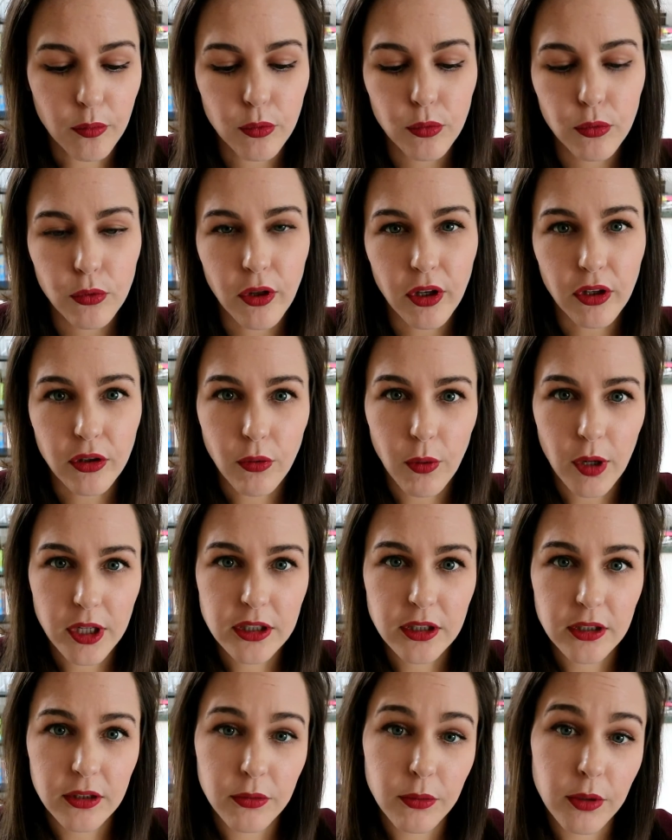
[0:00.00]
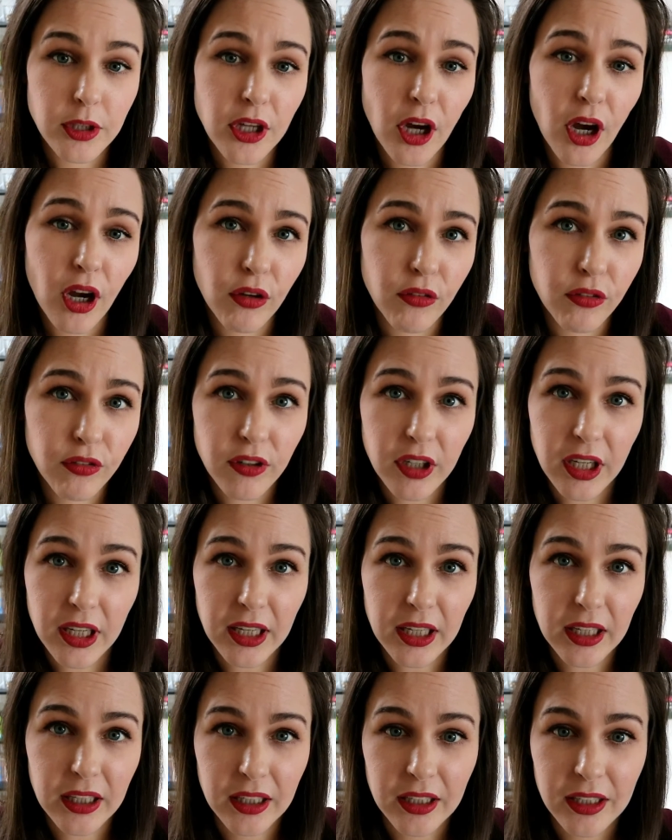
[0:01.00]
all those questions, which
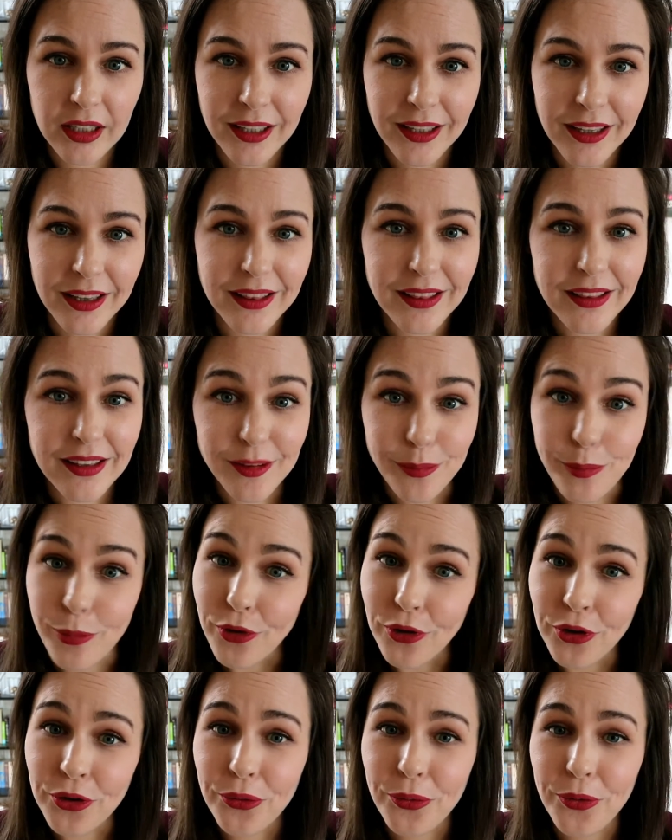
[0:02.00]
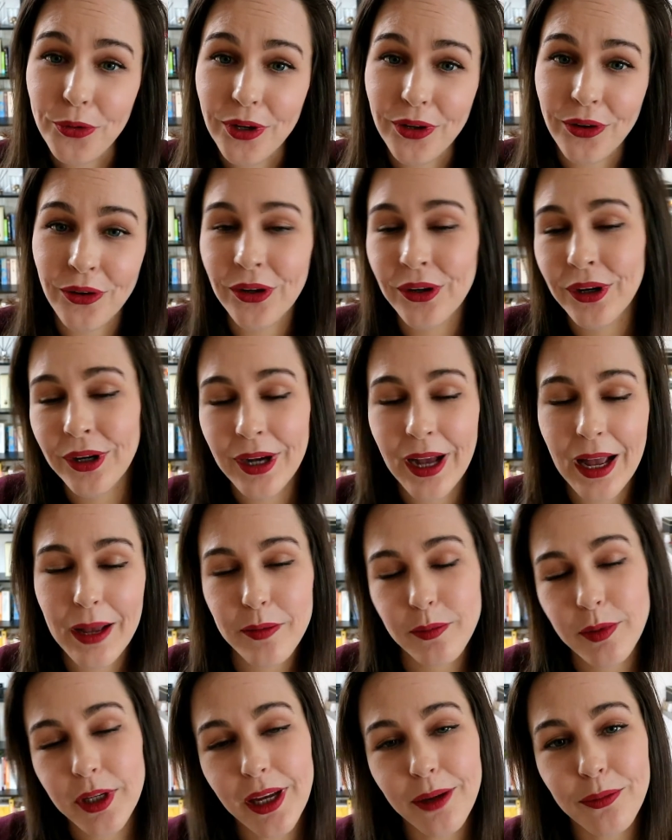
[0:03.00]
hopefully this blog will
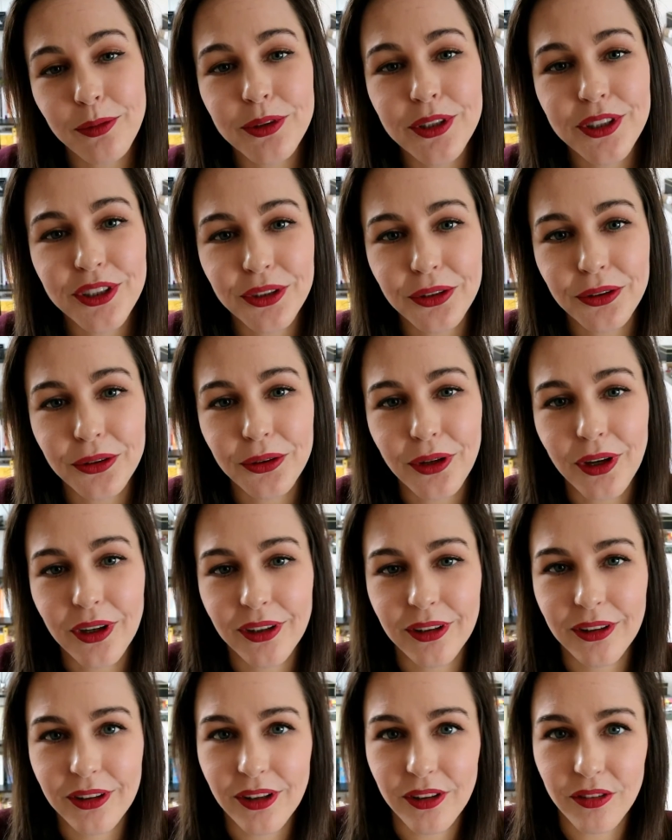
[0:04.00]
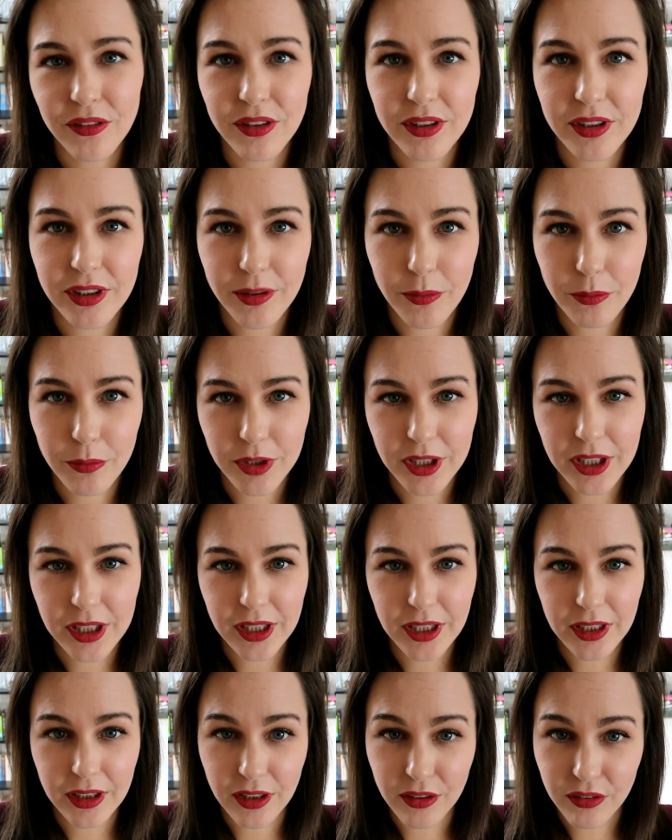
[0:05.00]
be able to answer for
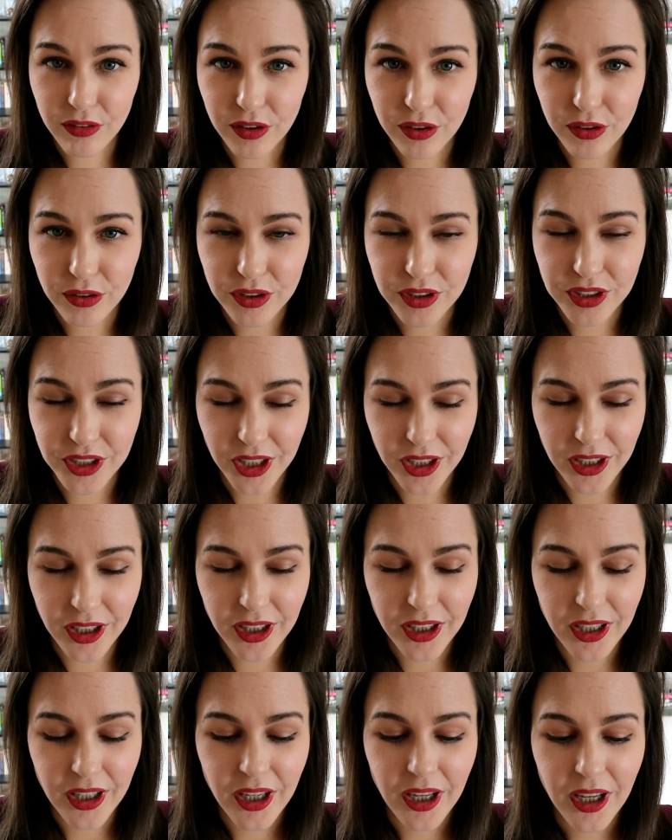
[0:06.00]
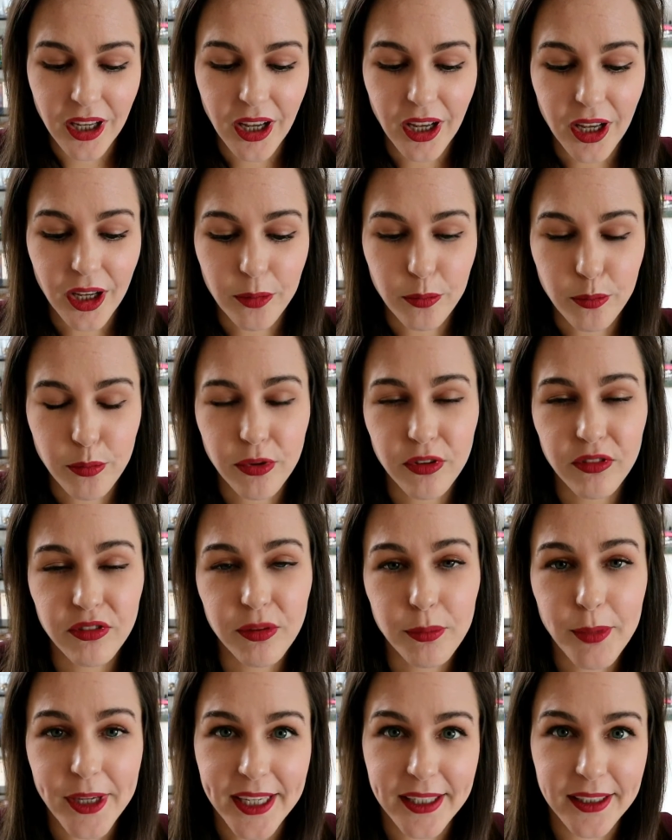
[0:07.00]
somebody in the future. But
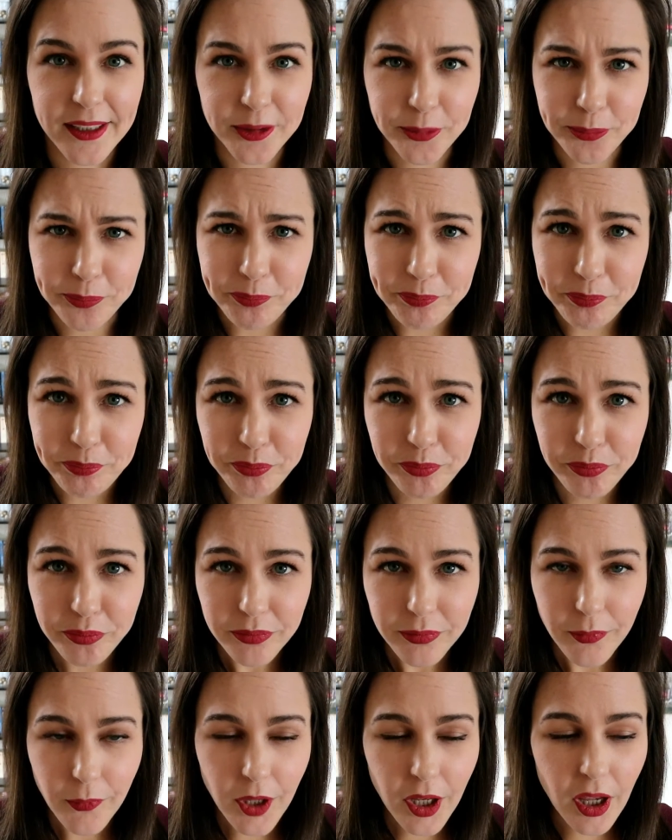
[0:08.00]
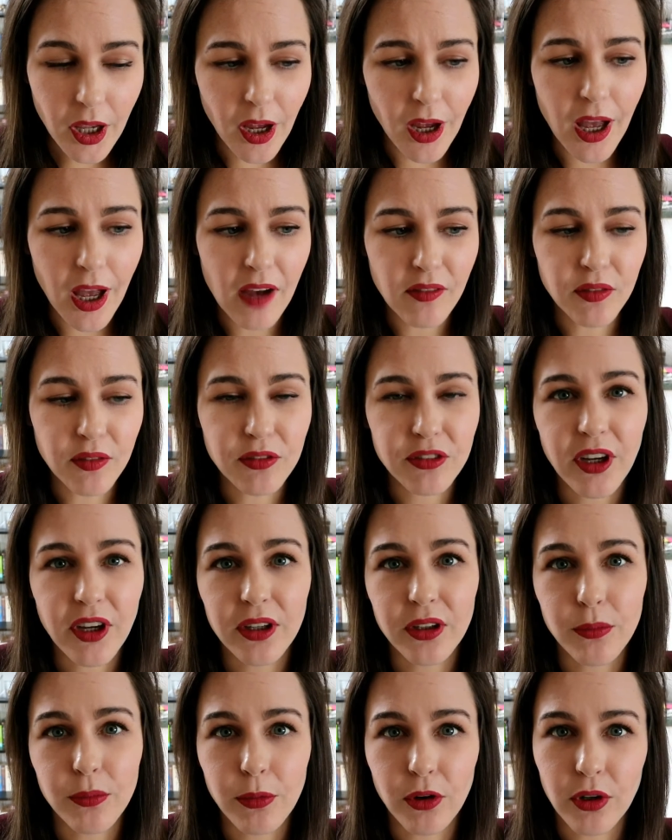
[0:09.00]
for me, I haven't
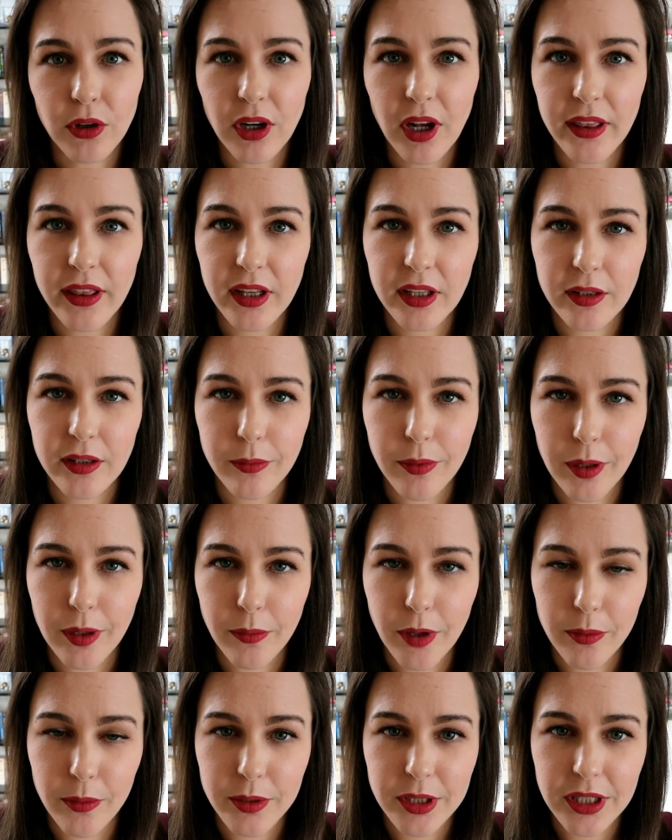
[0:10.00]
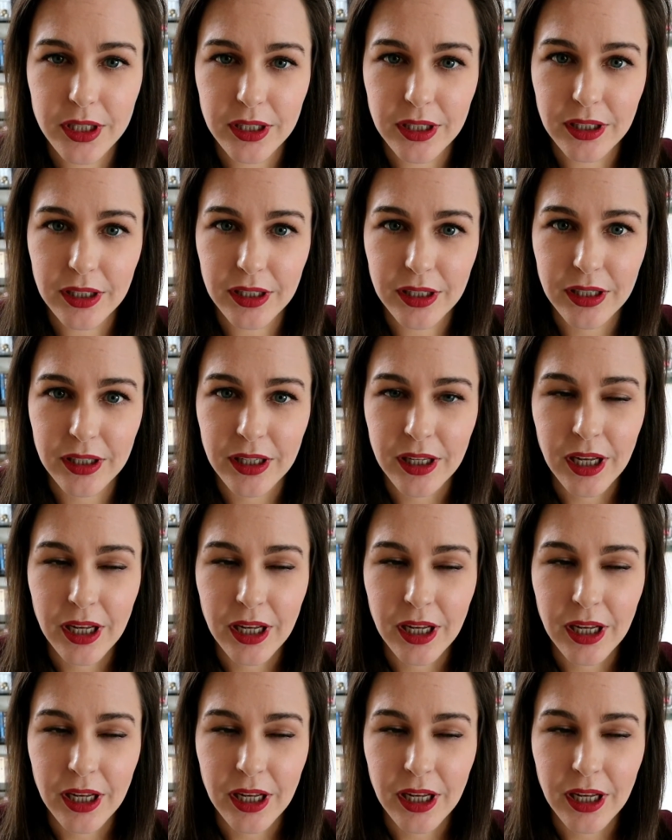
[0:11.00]
found a blog like this about my particular